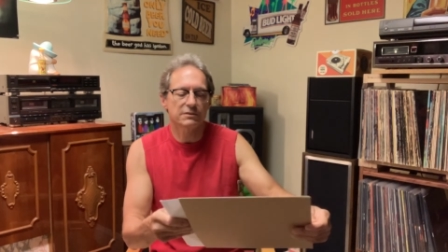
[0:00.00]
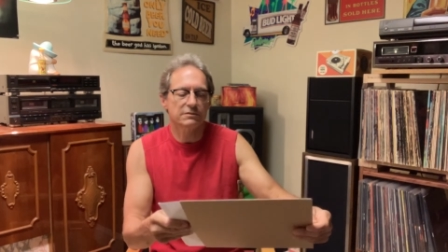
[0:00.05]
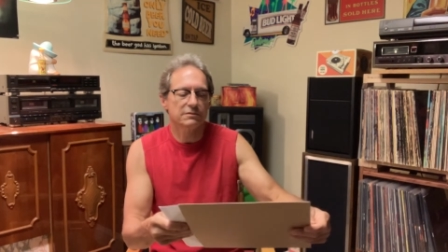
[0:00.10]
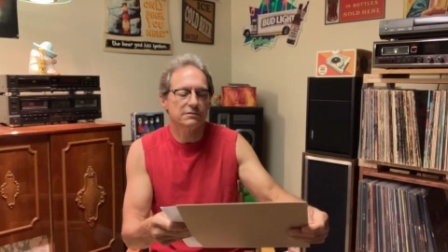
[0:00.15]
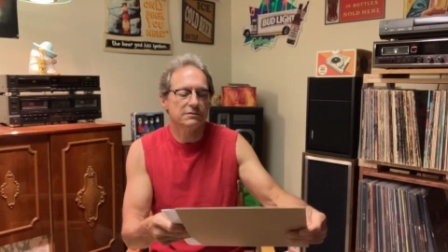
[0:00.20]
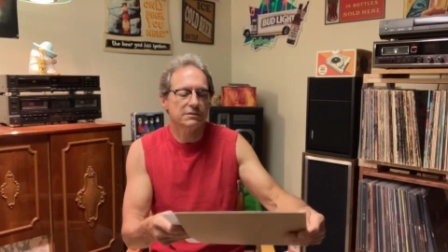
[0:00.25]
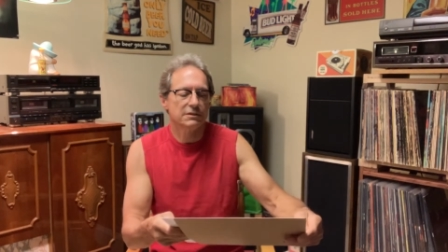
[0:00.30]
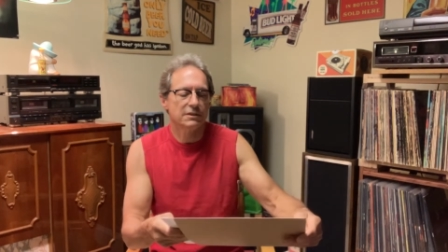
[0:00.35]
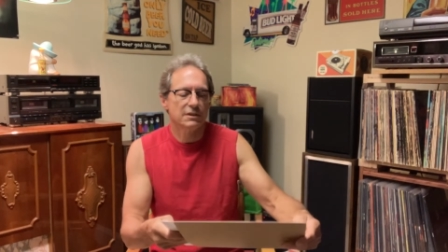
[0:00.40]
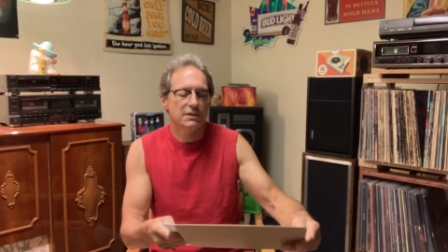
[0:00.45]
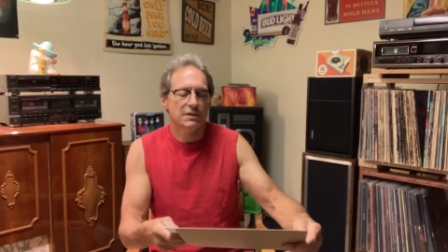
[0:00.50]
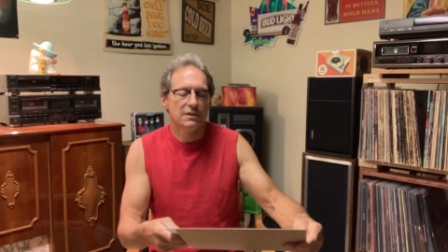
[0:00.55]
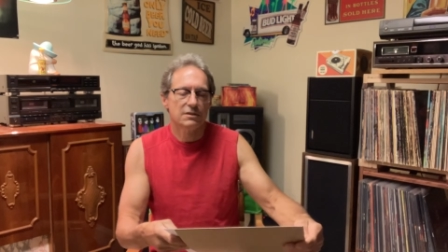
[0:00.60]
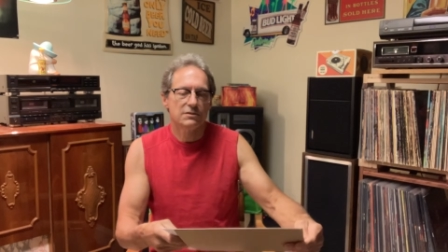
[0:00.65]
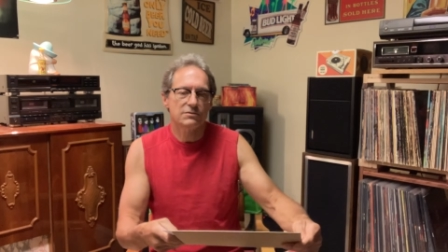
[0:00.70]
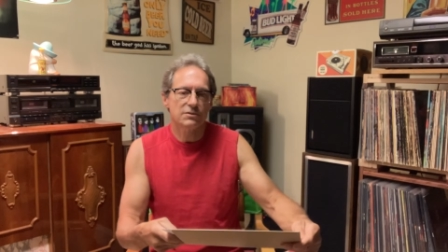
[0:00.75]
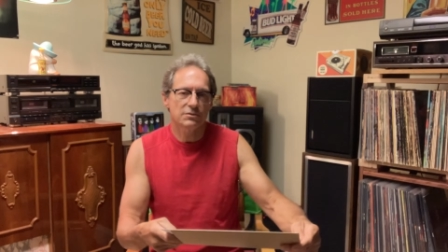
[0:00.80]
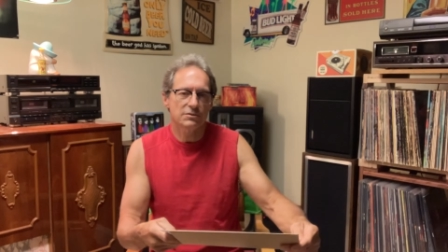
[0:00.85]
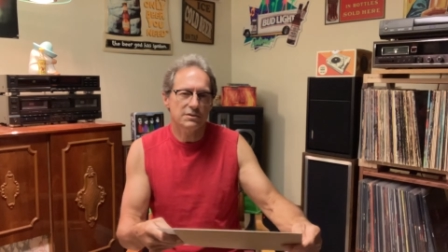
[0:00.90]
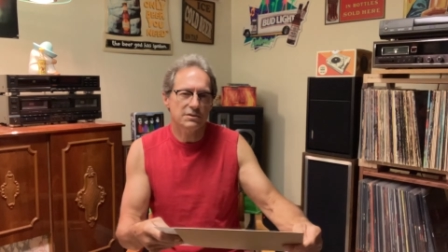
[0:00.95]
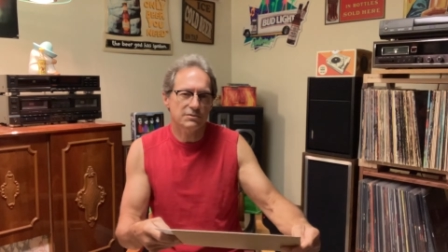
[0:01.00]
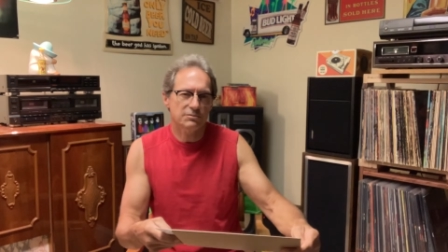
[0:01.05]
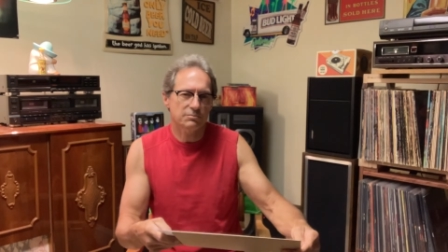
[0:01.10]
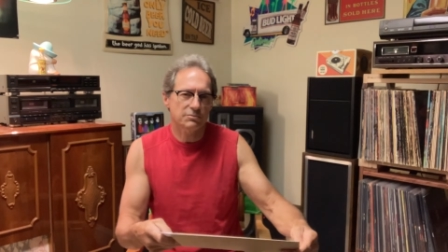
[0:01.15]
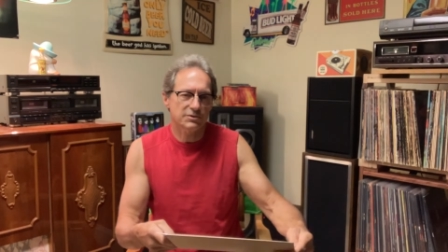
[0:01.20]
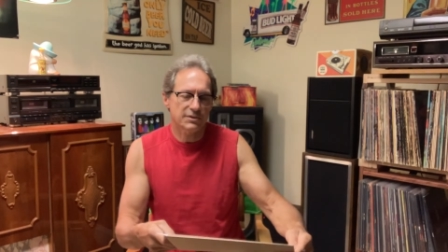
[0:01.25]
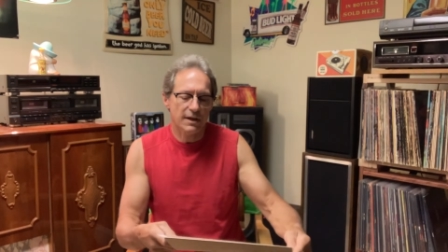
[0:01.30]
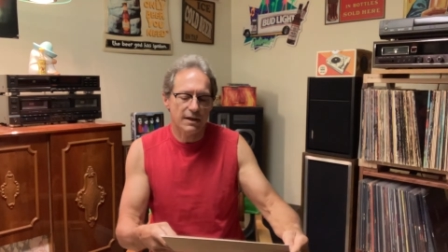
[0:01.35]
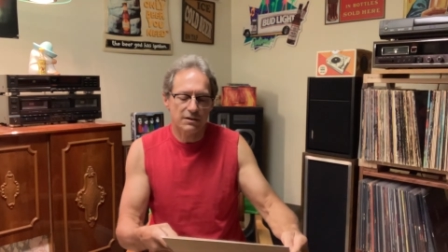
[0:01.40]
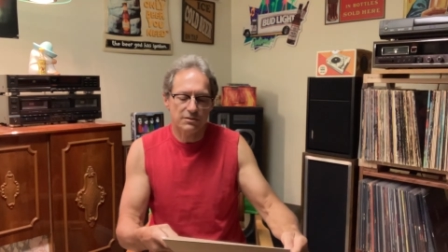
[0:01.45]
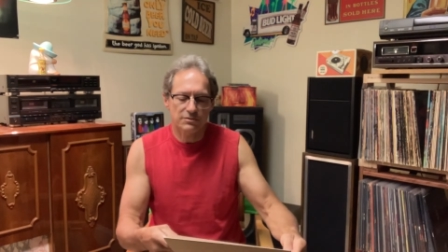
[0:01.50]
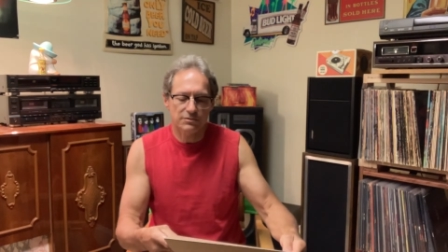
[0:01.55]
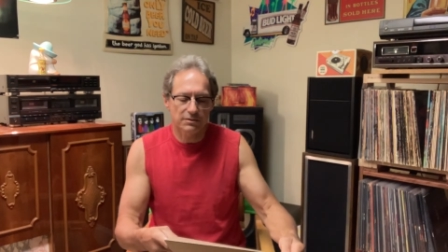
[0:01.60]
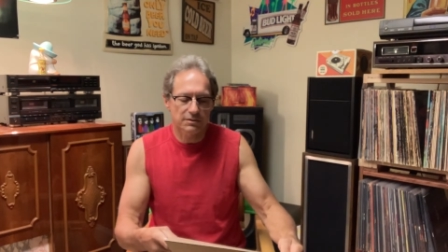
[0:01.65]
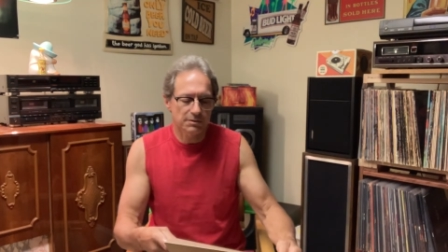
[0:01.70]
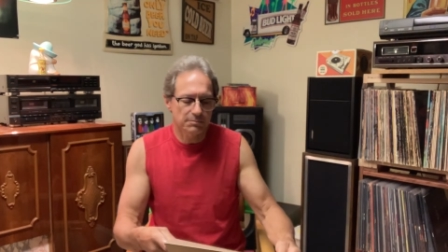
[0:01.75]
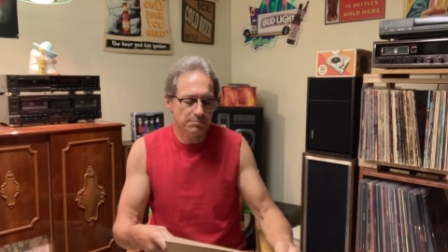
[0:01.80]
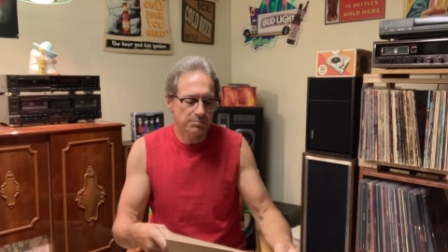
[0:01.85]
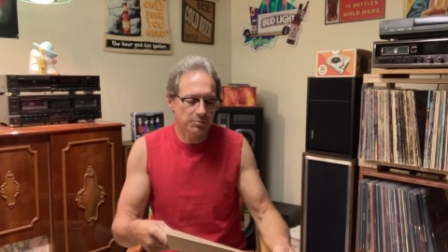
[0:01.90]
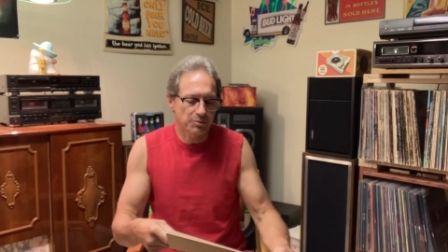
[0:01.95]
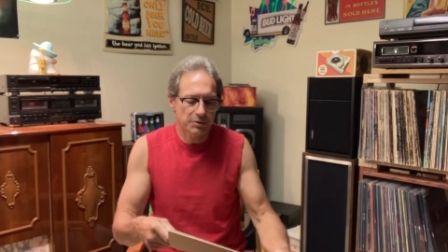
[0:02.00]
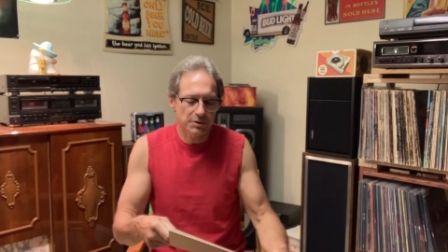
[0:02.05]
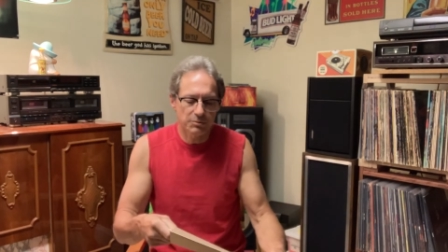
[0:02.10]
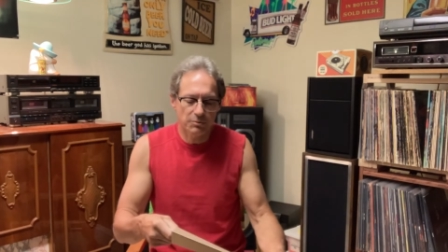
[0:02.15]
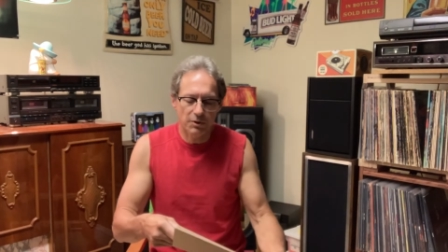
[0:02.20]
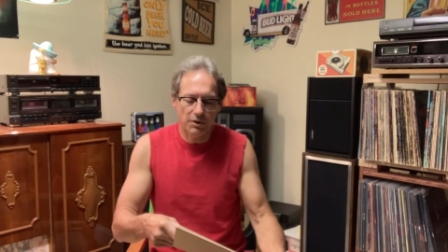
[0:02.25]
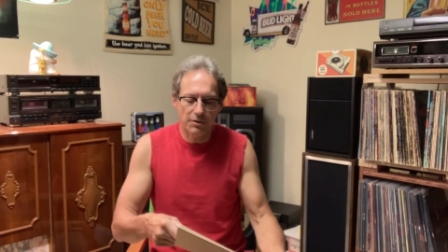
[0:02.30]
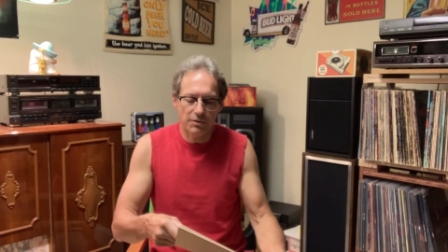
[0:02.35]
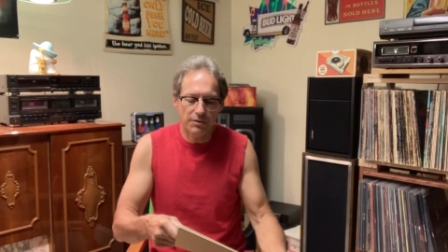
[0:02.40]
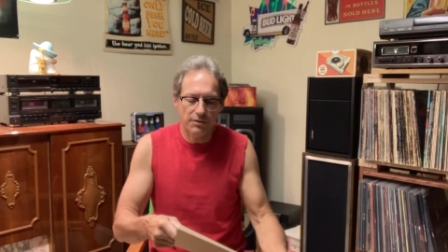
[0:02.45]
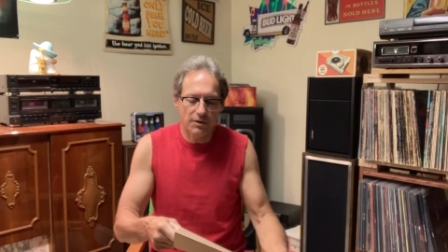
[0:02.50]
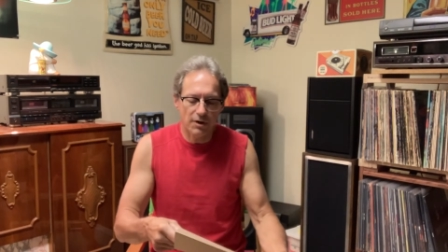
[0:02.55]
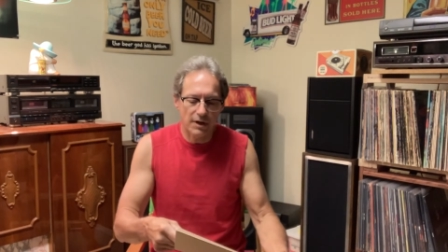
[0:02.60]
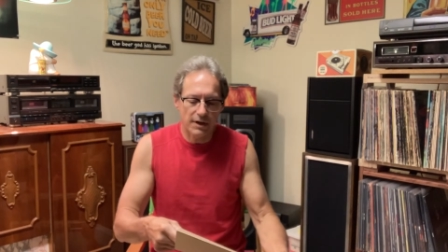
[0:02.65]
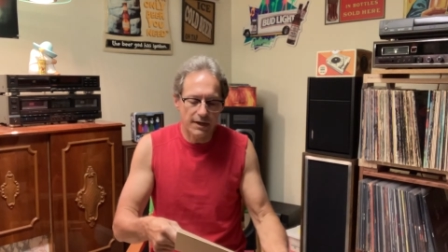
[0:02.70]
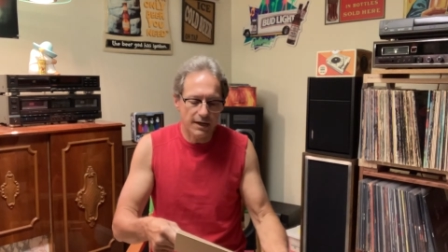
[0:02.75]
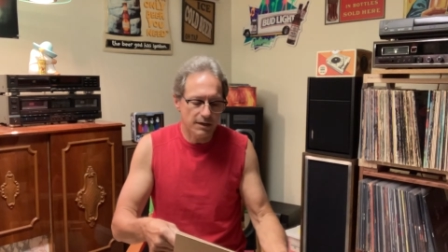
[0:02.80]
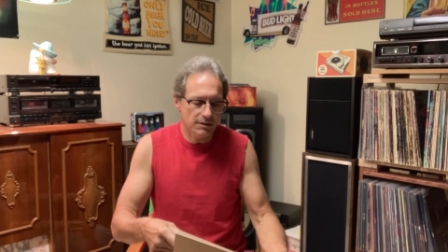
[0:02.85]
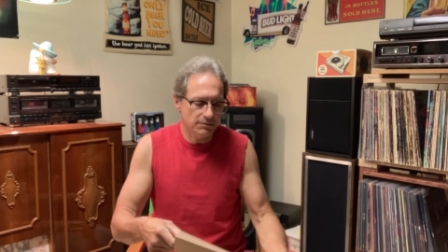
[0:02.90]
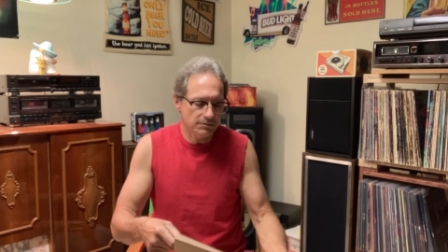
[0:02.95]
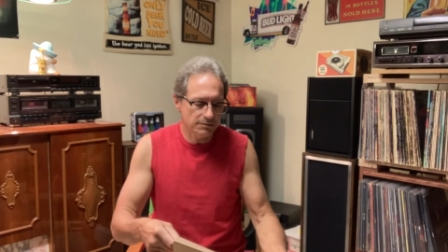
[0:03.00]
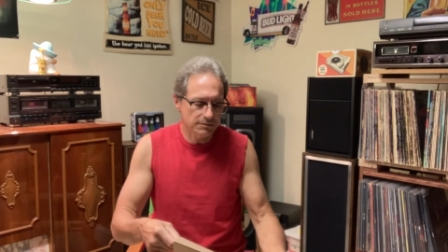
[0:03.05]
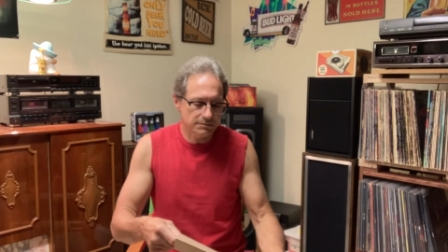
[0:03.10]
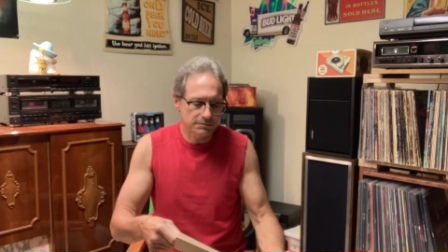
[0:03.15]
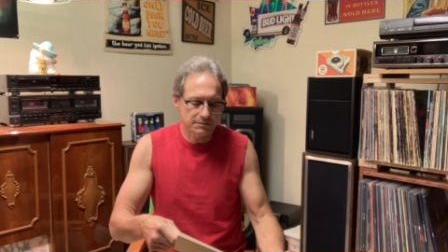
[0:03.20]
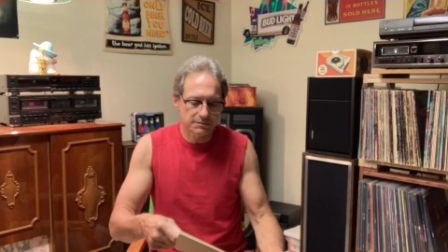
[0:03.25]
So this was actually pretty well thought out,